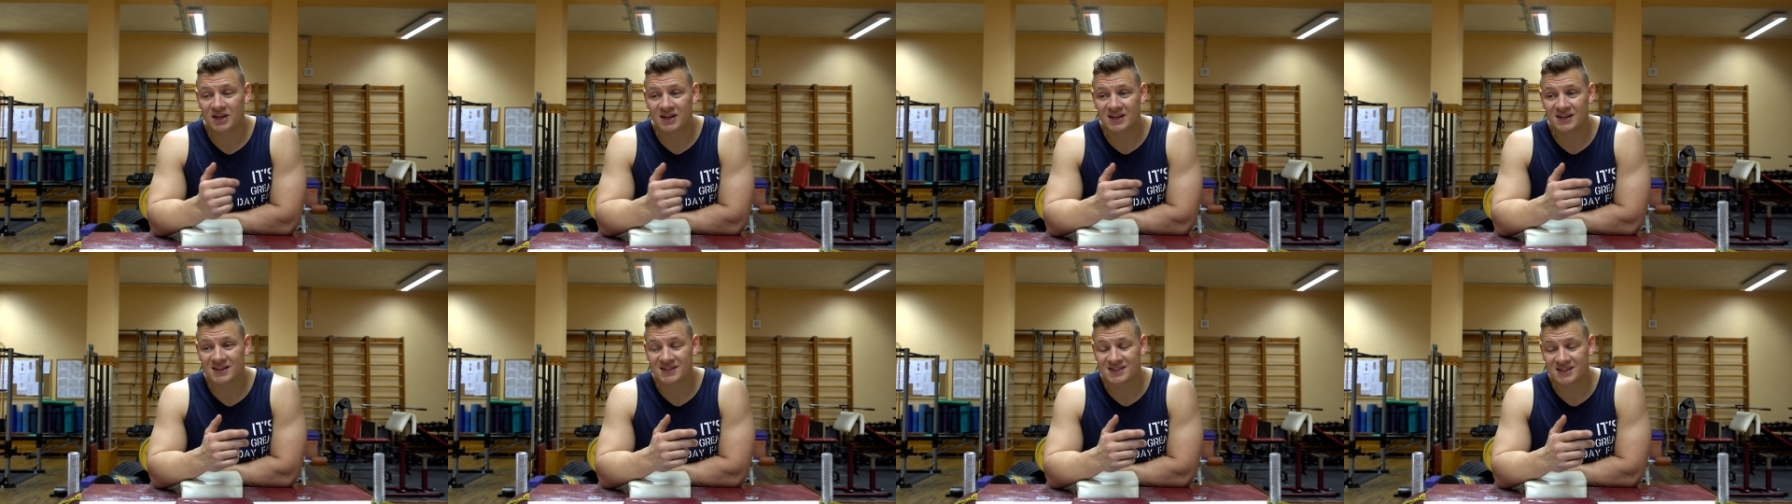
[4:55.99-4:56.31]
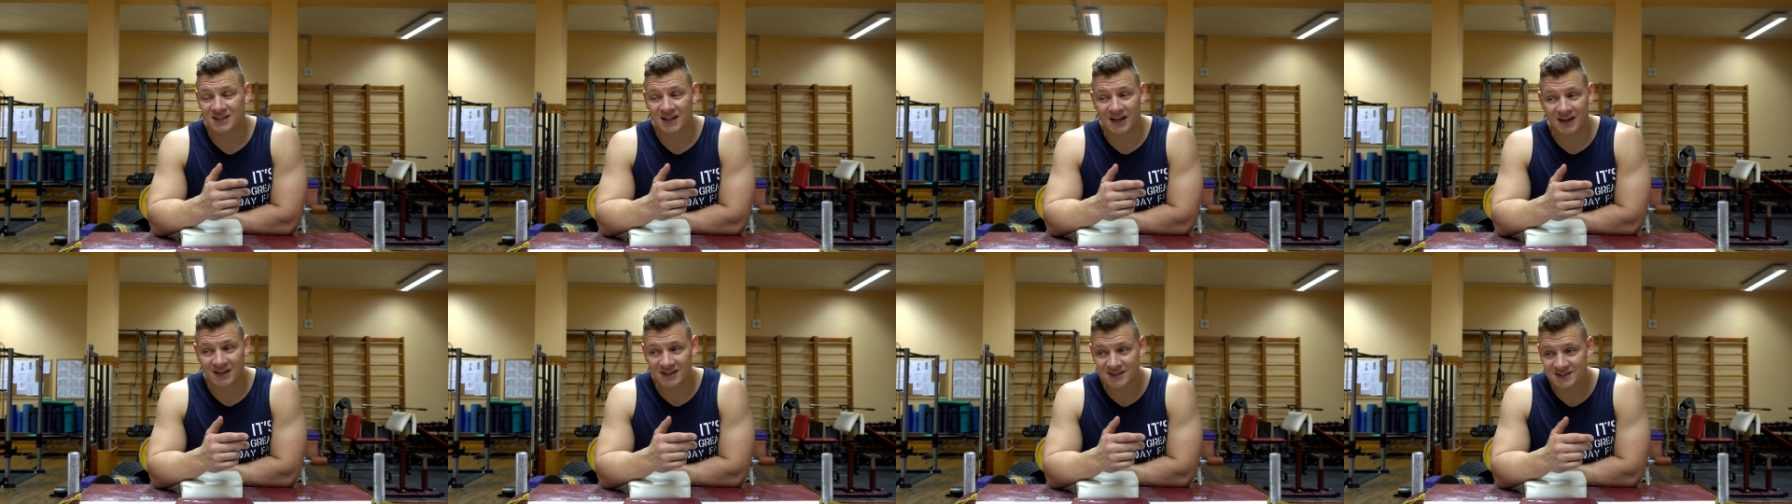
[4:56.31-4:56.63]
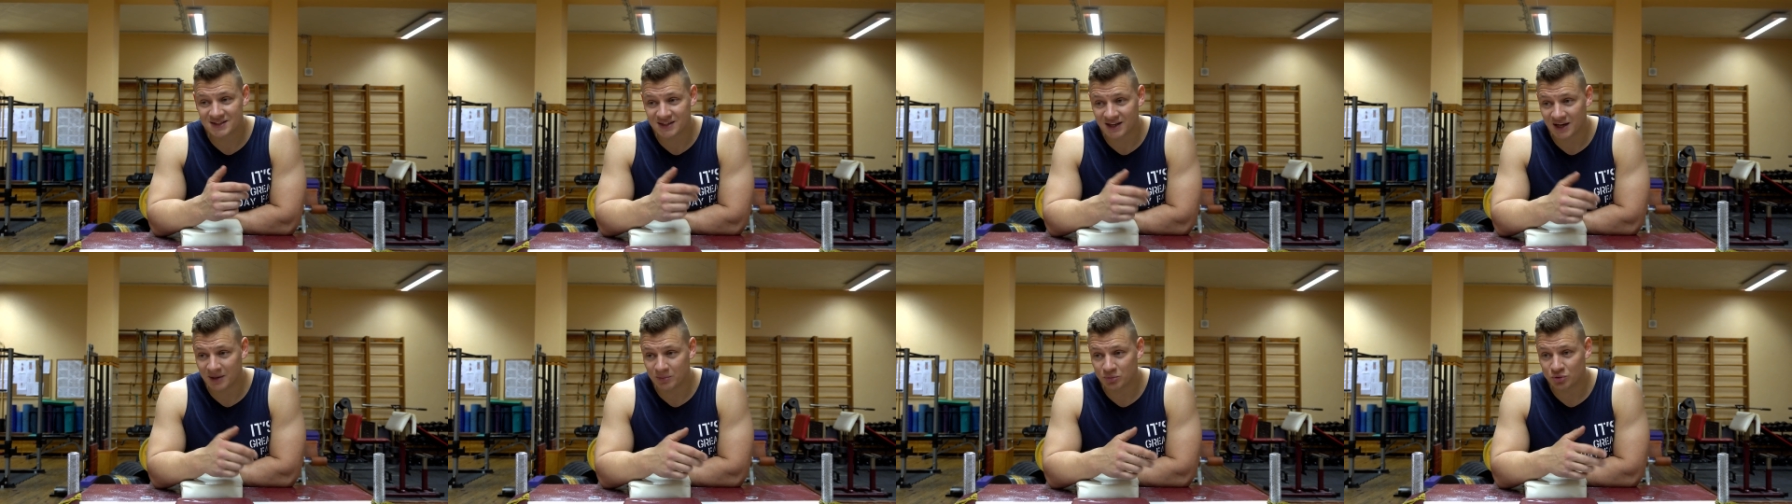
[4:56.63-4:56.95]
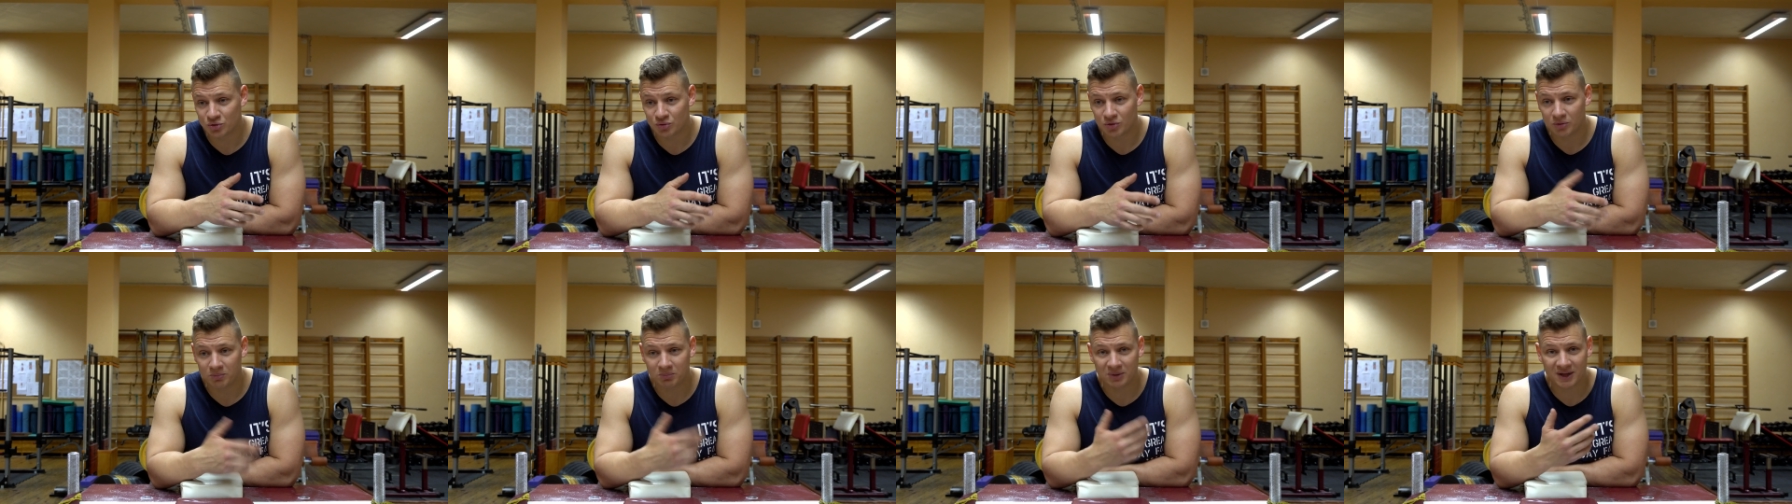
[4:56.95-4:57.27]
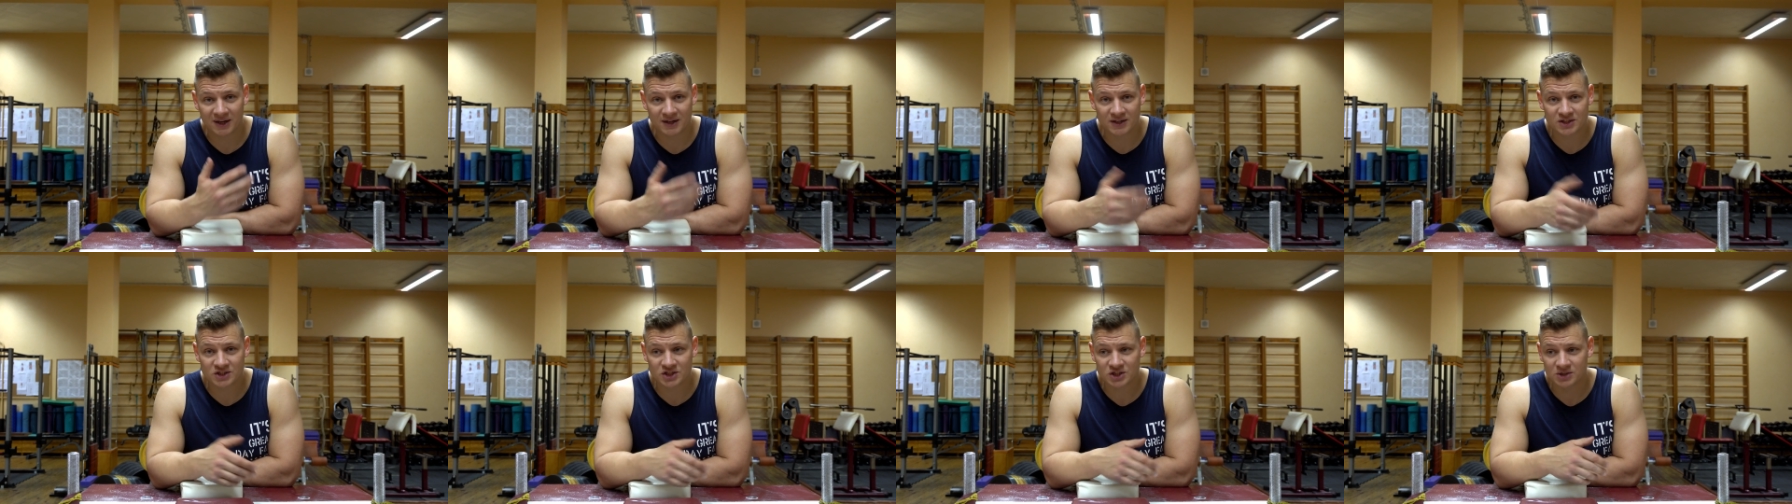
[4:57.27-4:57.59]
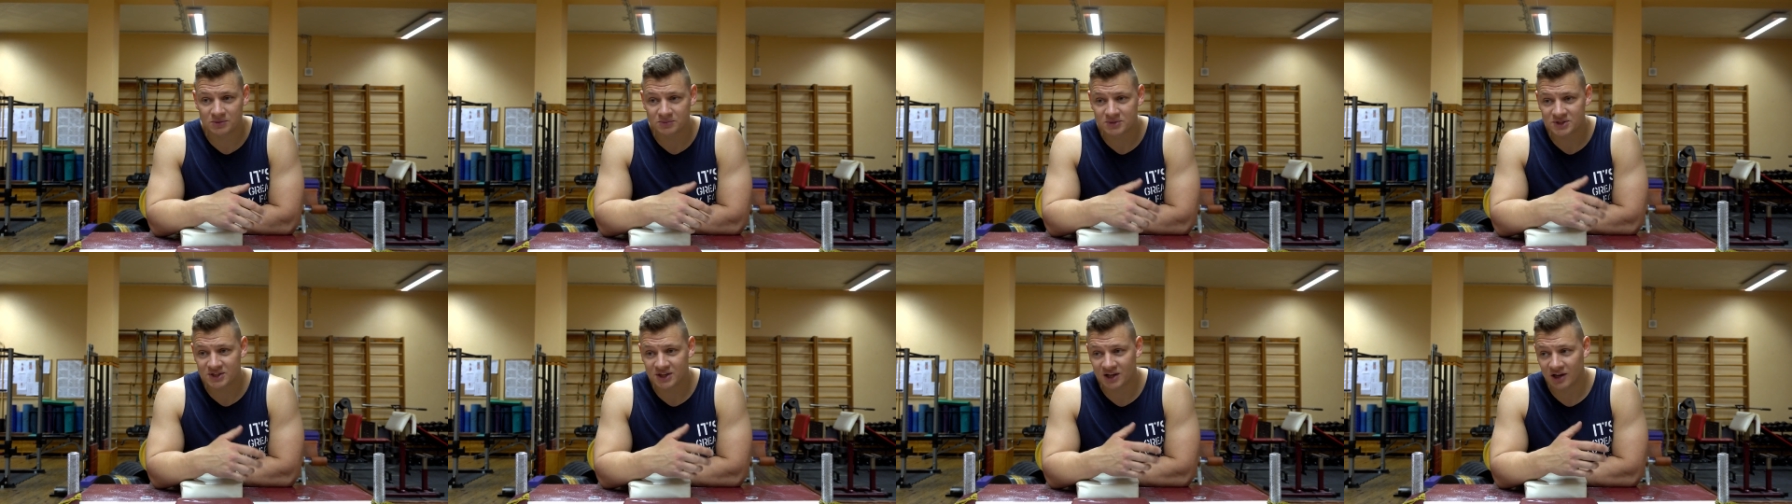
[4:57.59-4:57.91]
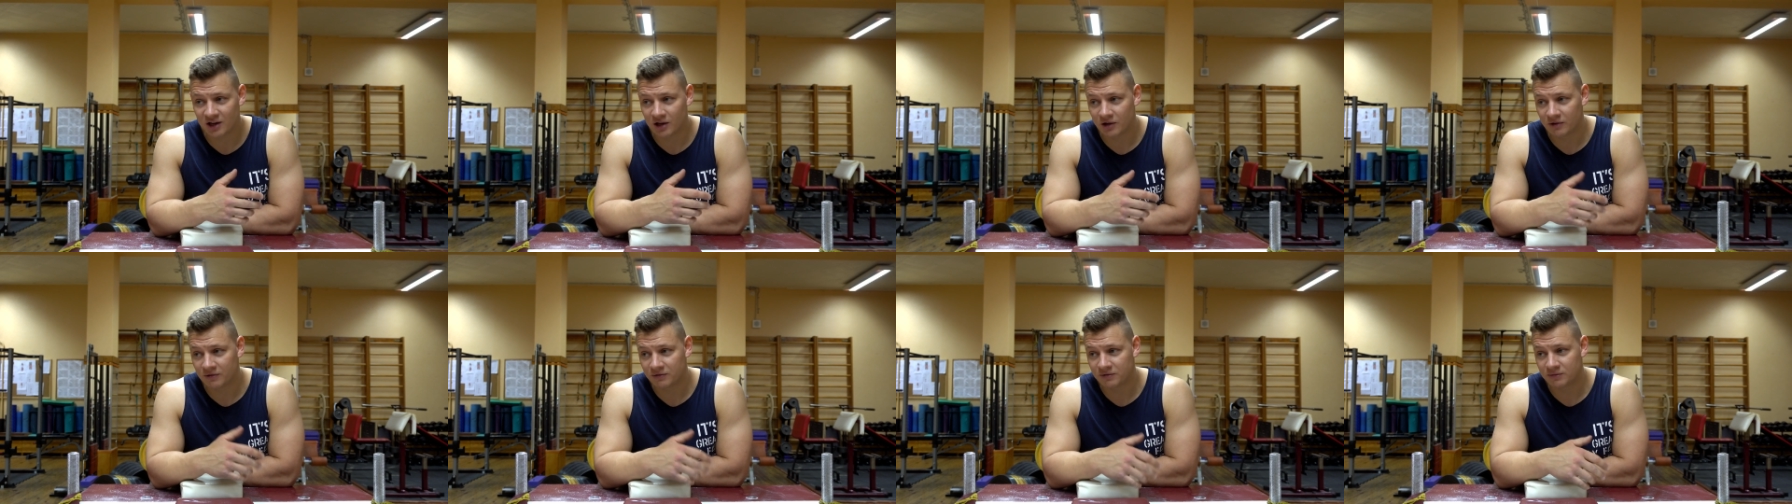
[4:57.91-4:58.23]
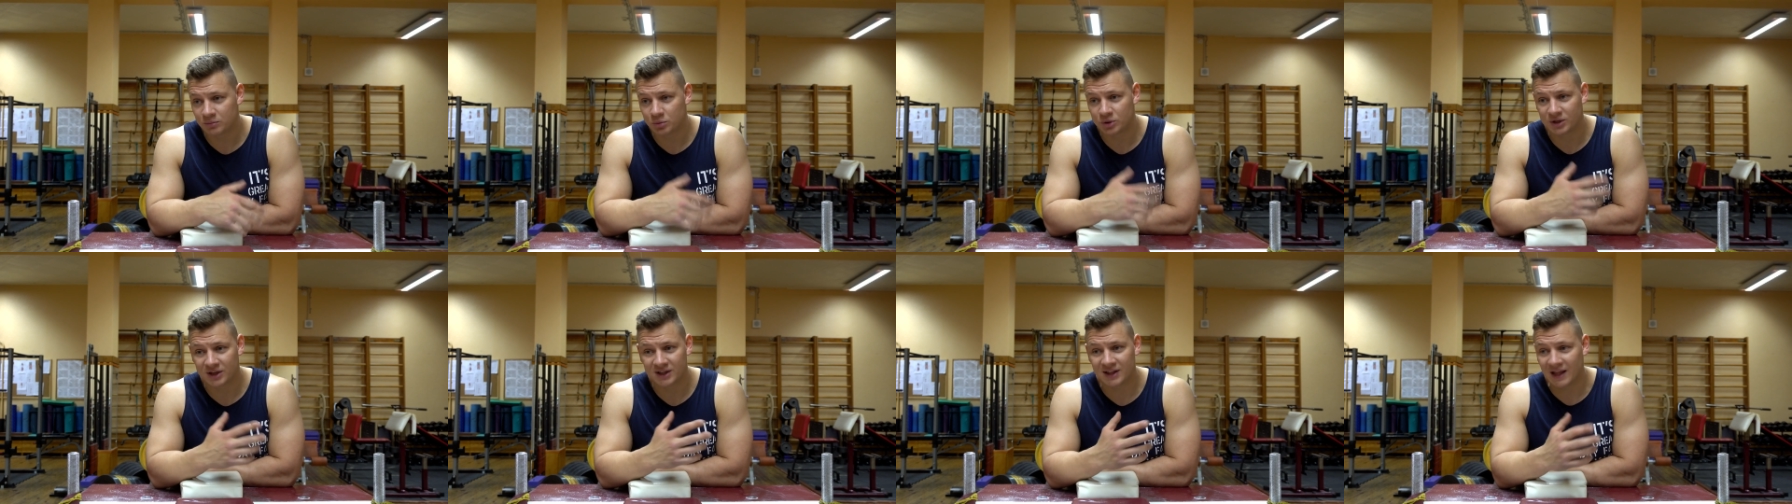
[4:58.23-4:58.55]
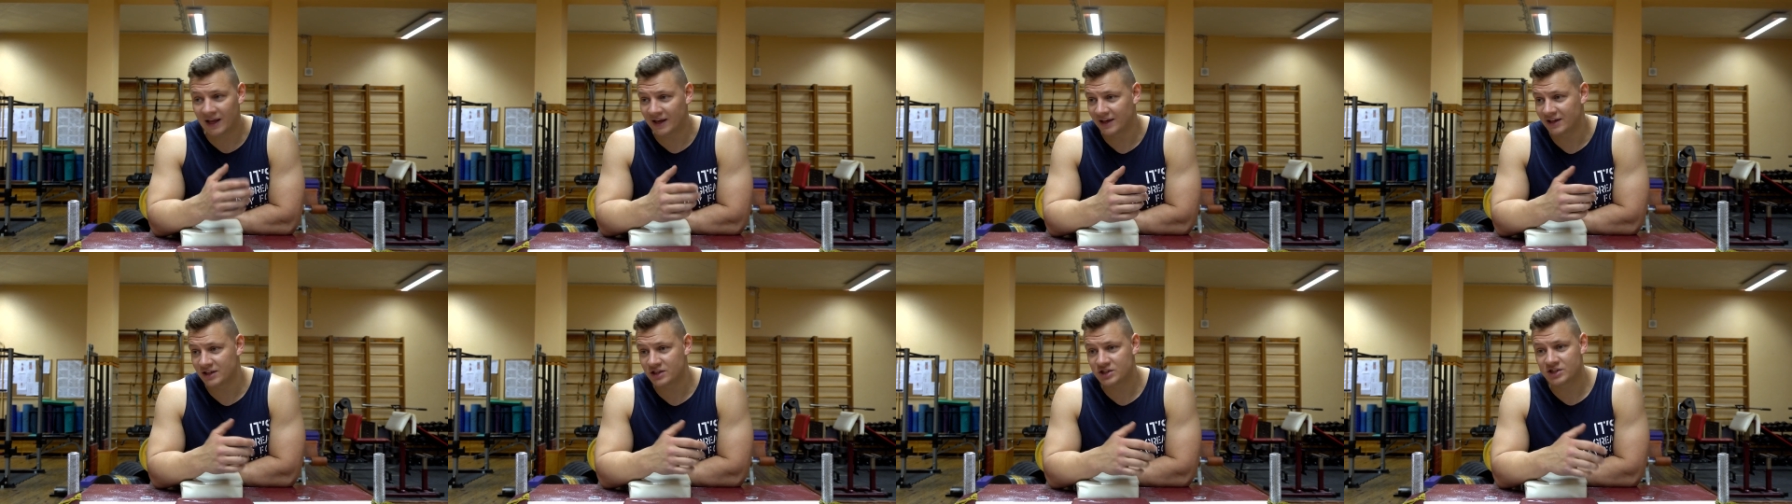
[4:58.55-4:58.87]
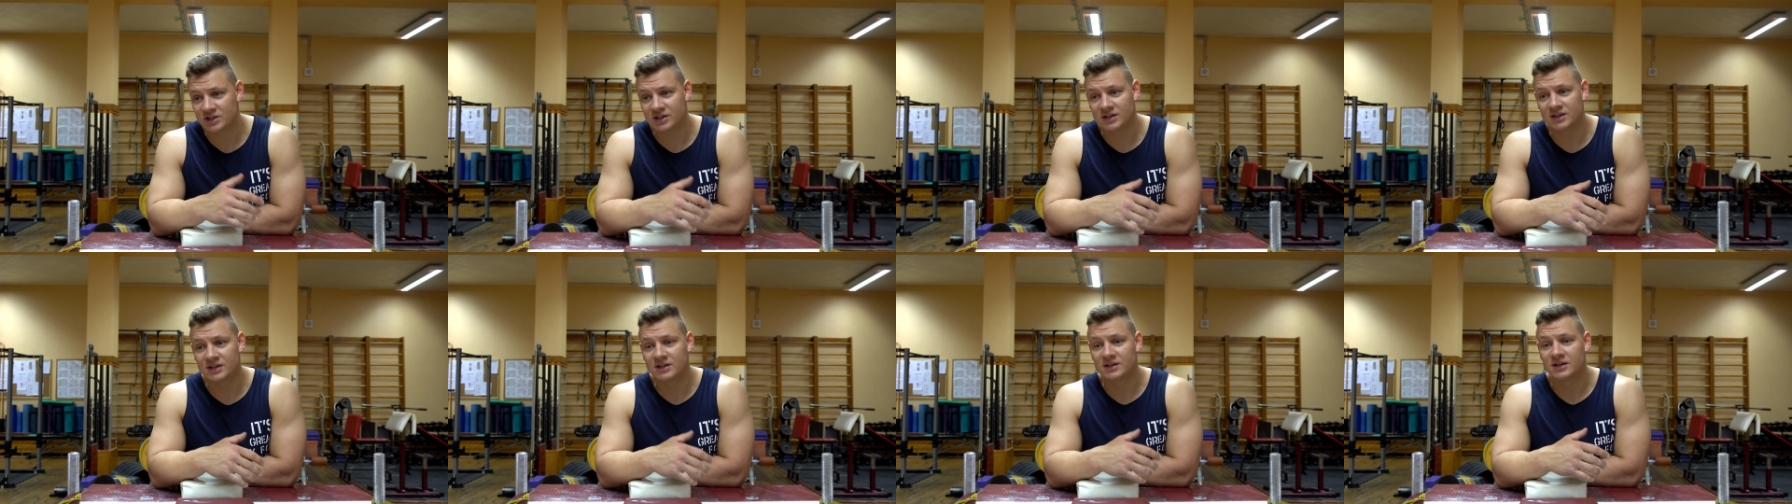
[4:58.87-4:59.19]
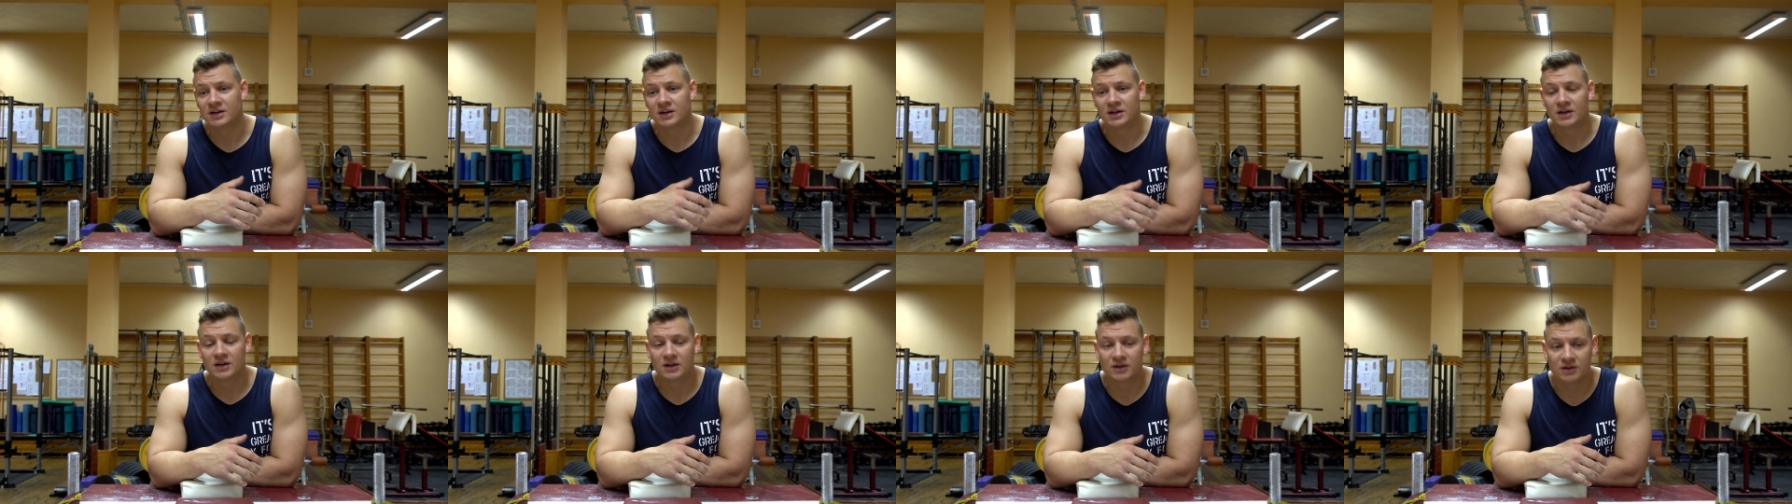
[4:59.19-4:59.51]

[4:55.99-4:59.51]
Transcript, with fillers: he has a lot of time to replenish himself the glycogen and,